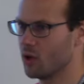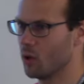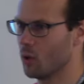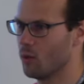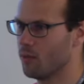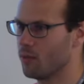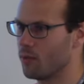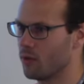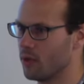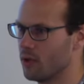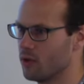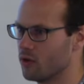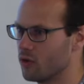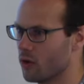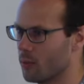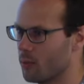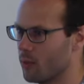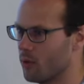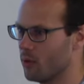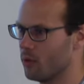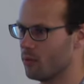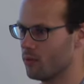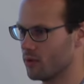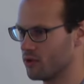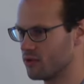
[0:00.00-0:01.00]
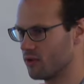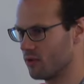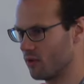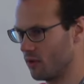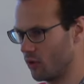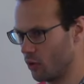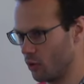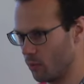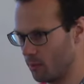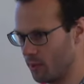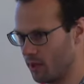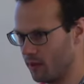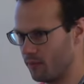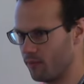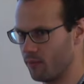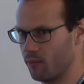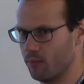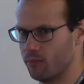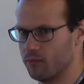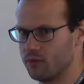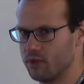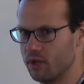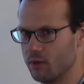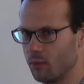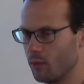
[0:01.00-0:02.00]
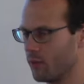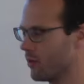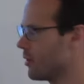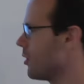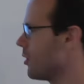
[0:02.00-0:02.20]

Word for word: code for the interpreter. There's a little bit dealing with